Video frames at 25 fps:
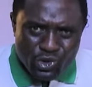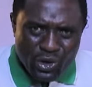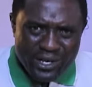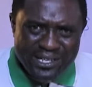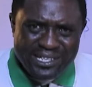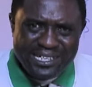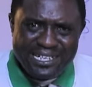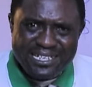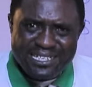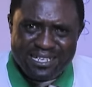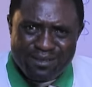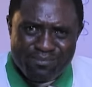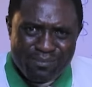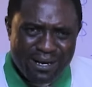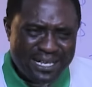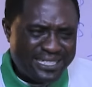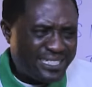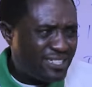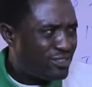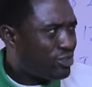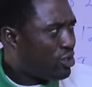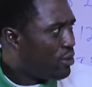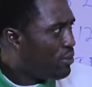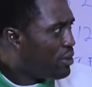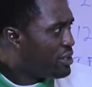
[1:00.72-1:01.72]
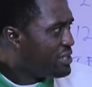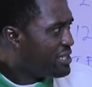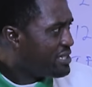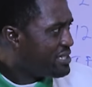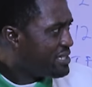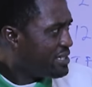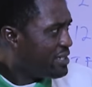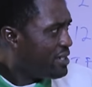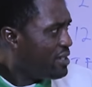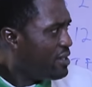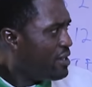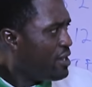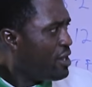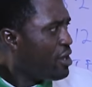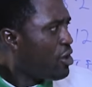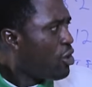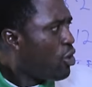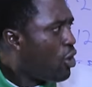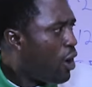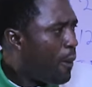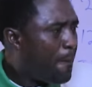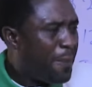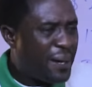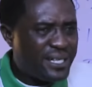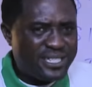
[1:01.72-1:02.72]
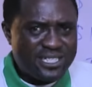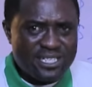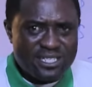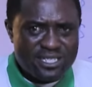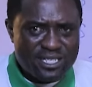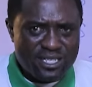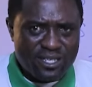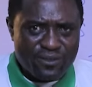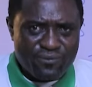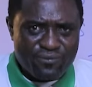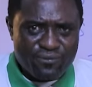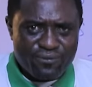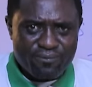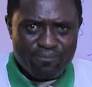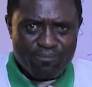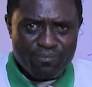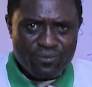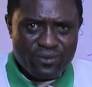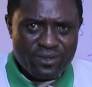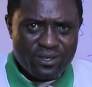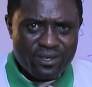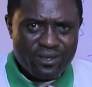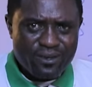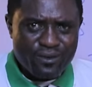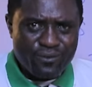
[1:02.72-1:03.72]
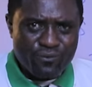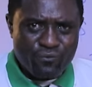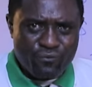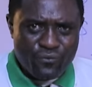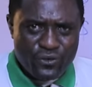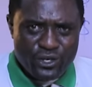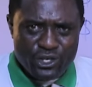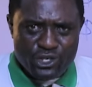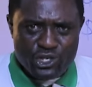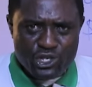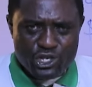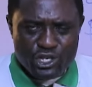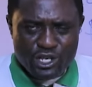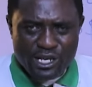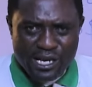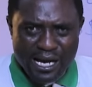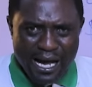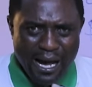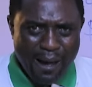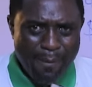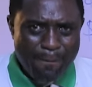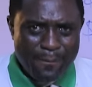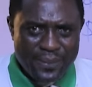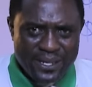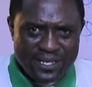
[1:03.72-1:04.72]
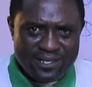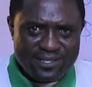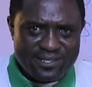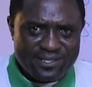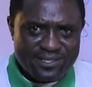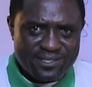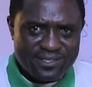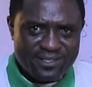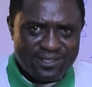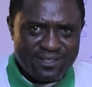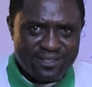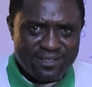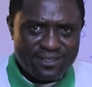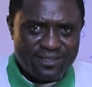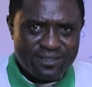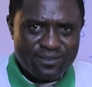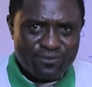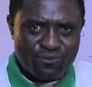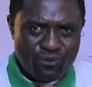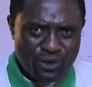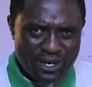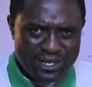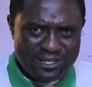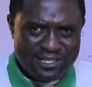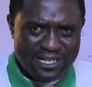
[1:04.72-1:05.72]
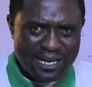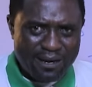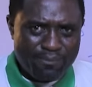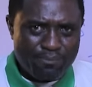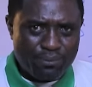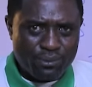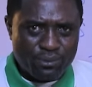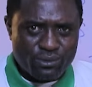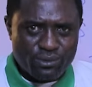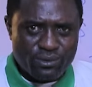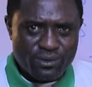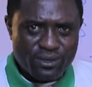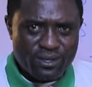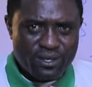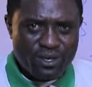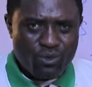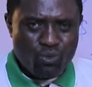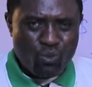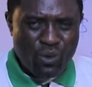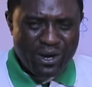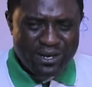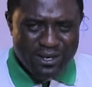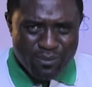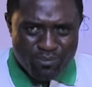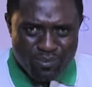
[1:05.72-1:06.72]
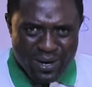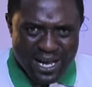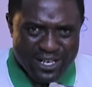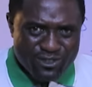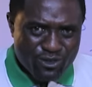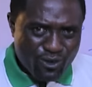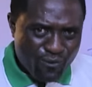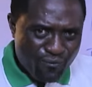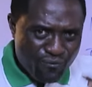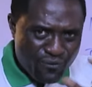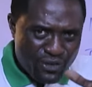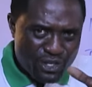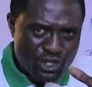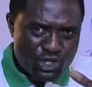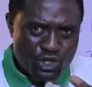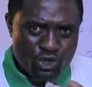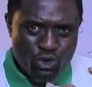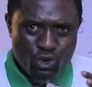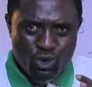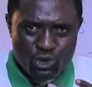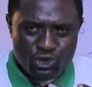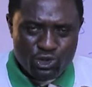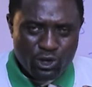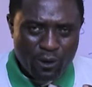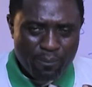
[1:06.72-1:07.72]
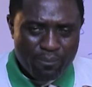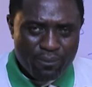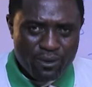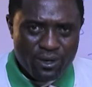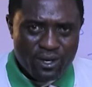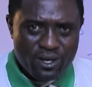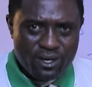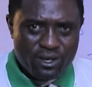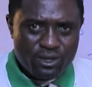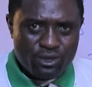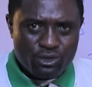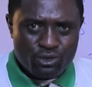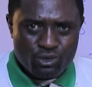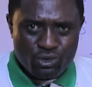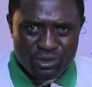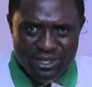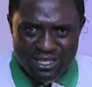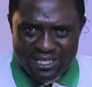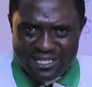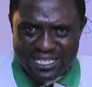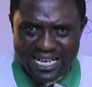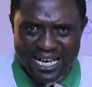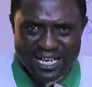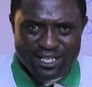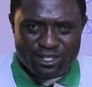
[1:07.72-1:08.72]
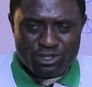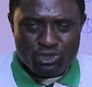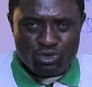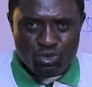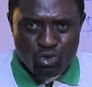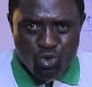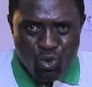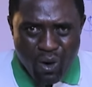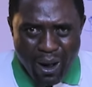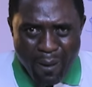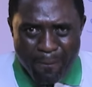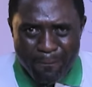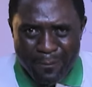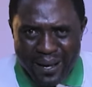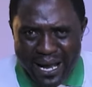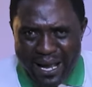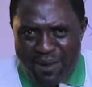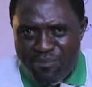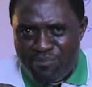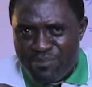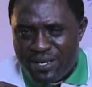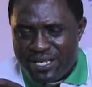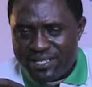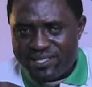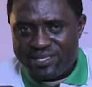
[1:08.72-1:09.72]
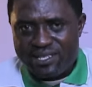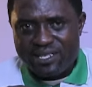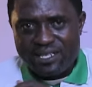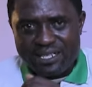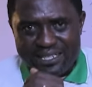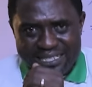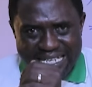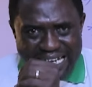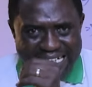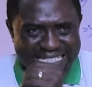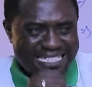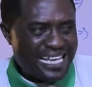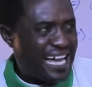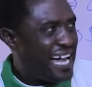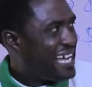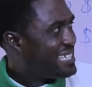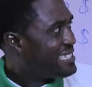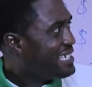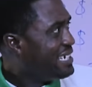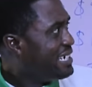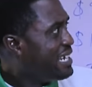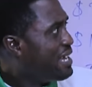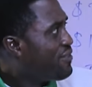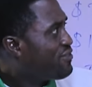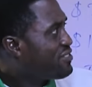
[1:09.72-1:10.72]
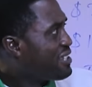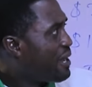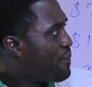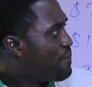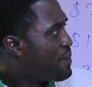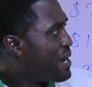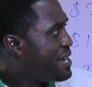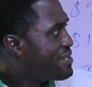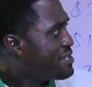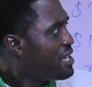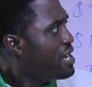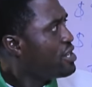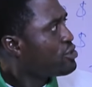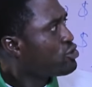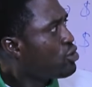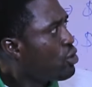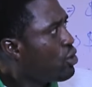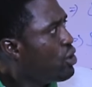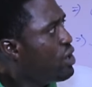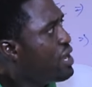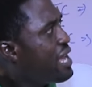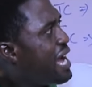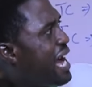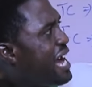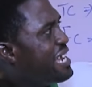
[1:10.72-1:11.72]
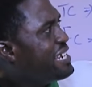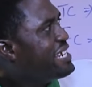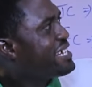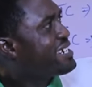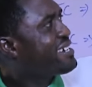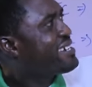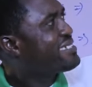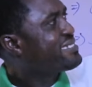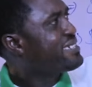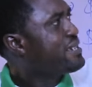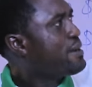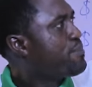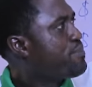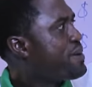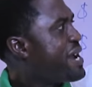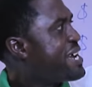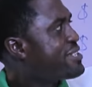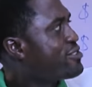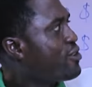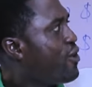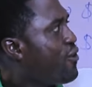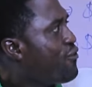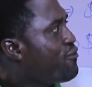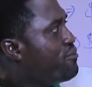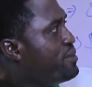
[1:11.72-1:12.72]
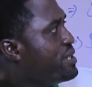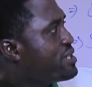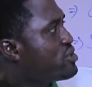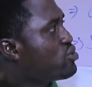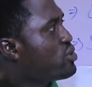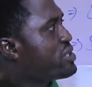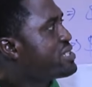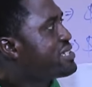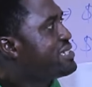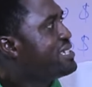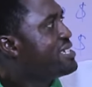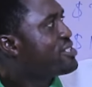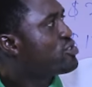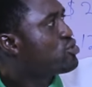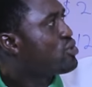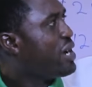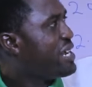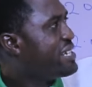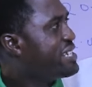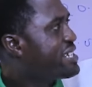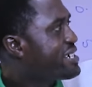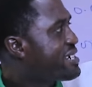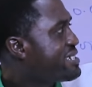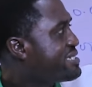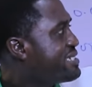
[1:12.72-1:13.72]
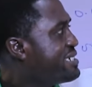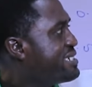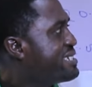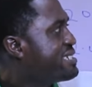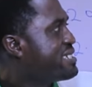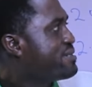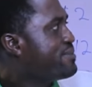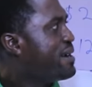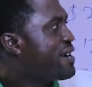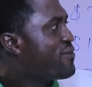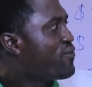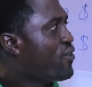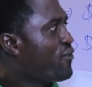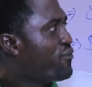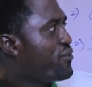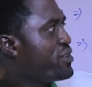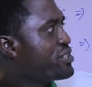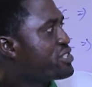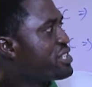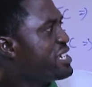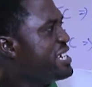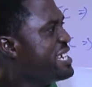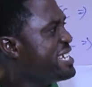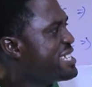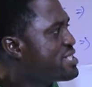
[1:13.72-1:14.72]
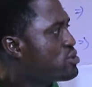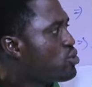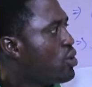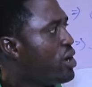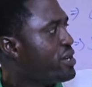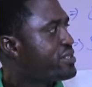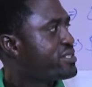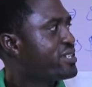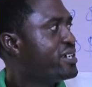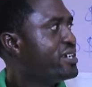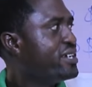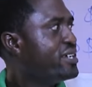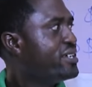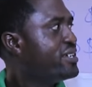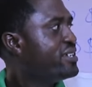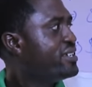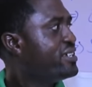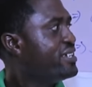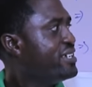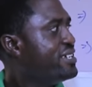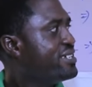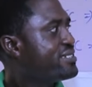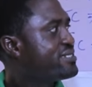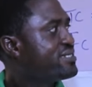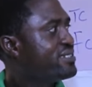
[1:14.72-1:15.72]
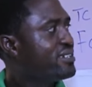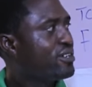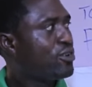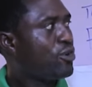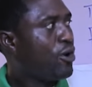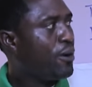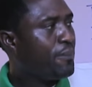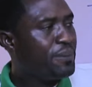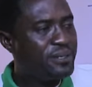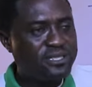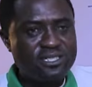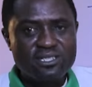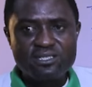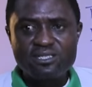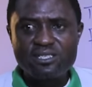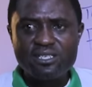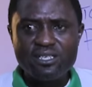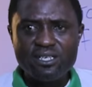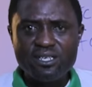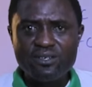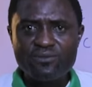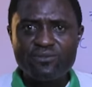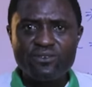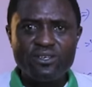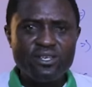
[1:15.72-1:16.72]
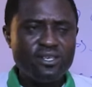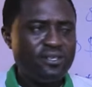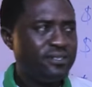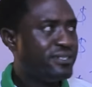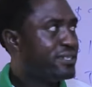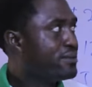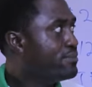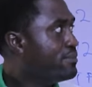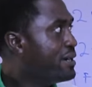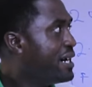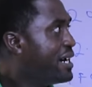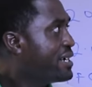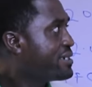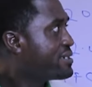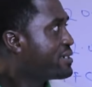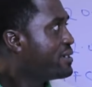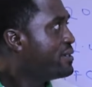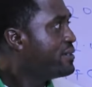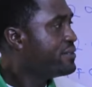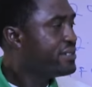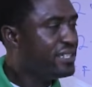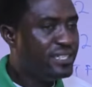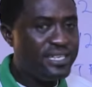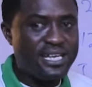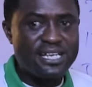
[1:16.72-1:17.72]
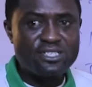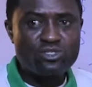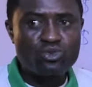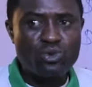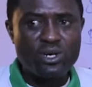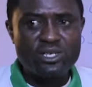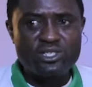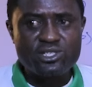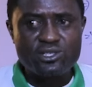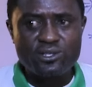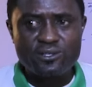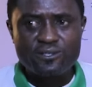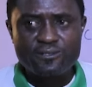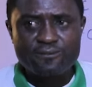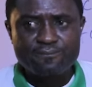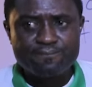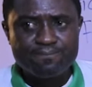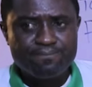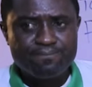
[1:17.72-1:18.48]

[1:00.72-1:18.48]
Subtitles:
jointly demanded commodity. Competitive, fish and meat. For example, when the price of fish goes up, you decide to go and buy meat that has a lesser price. So an increase in the price of meat, which leads to an increase in the demand for fish, is what? Is competitive demand. The next question.